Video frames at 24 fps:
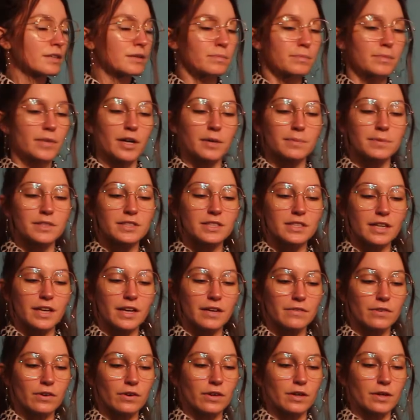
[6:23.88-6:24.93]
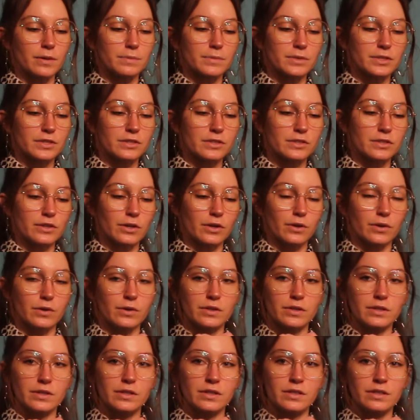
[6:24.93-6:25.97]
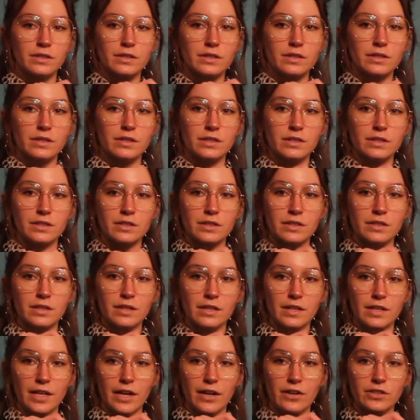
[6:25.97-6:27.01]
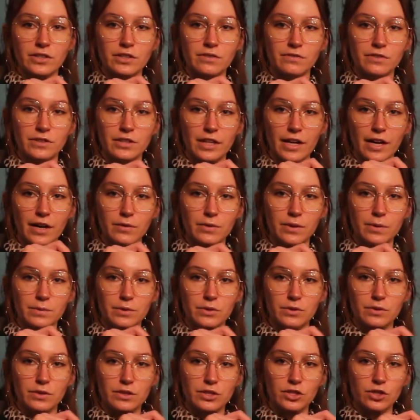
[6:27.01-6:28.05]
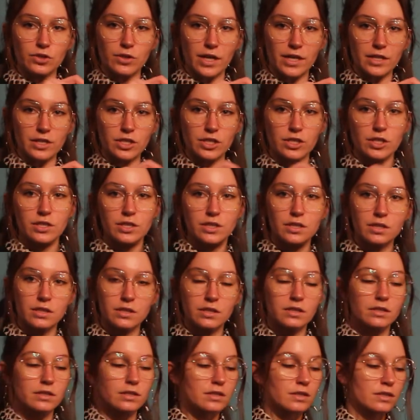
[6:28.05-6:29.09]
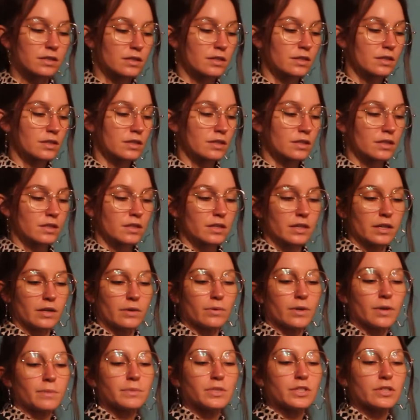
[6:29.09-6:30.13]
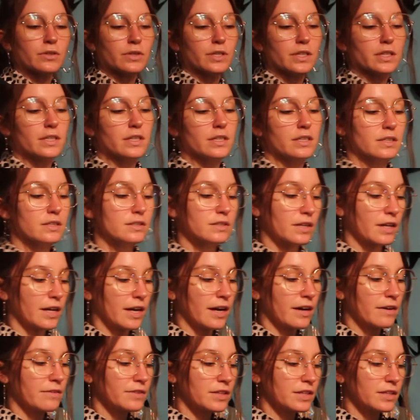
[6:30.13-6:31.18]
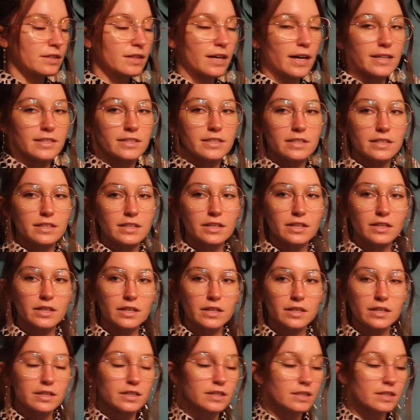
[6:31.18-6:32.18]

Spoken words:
Barb doesn't have arms, so accounting for that when I'm doing the stretch. What I'm doing is I have the elastic here